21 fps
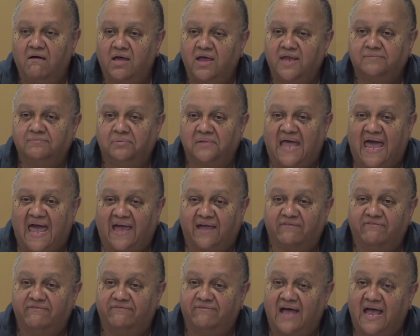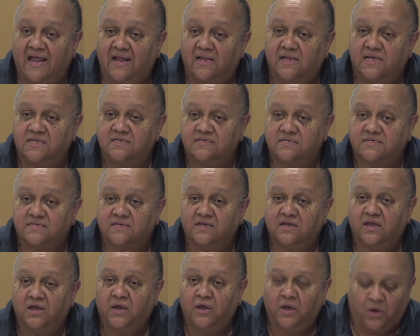on Black violence,
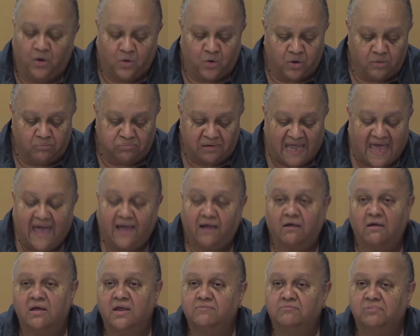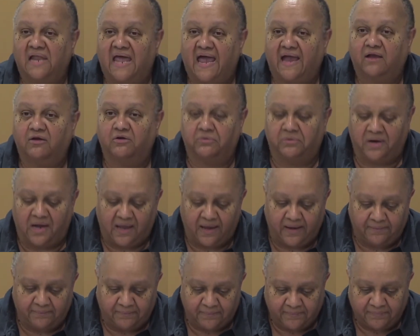or Black on Black
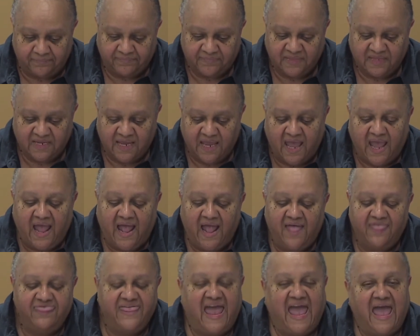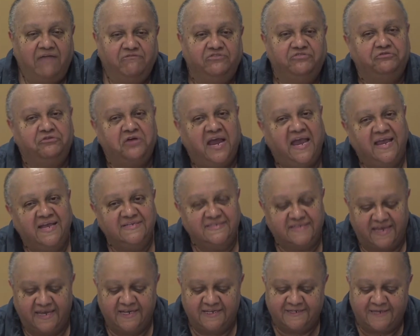crime. That
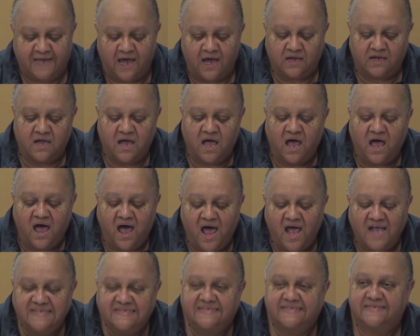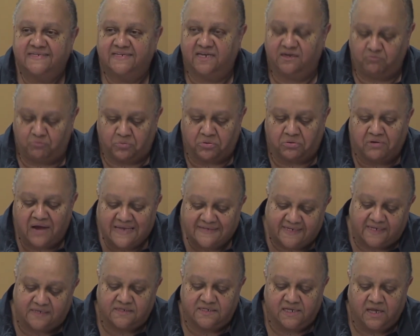phrase is a constant
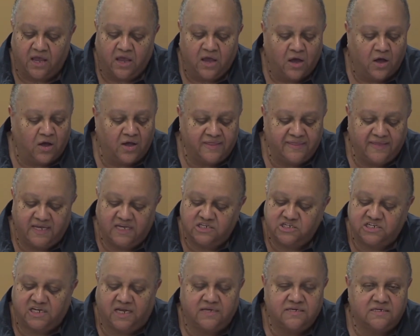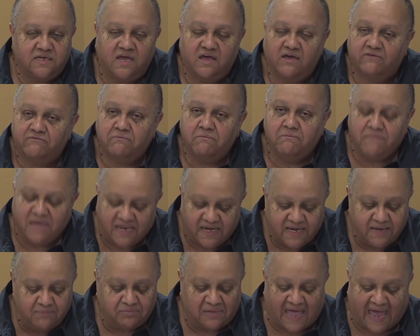presence on the agenda of
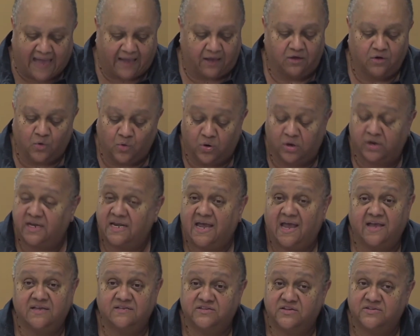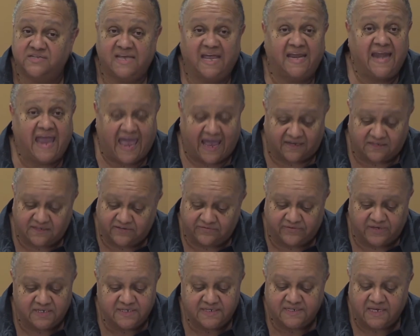many Black organizers and
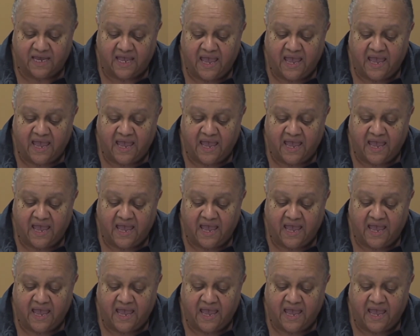activists,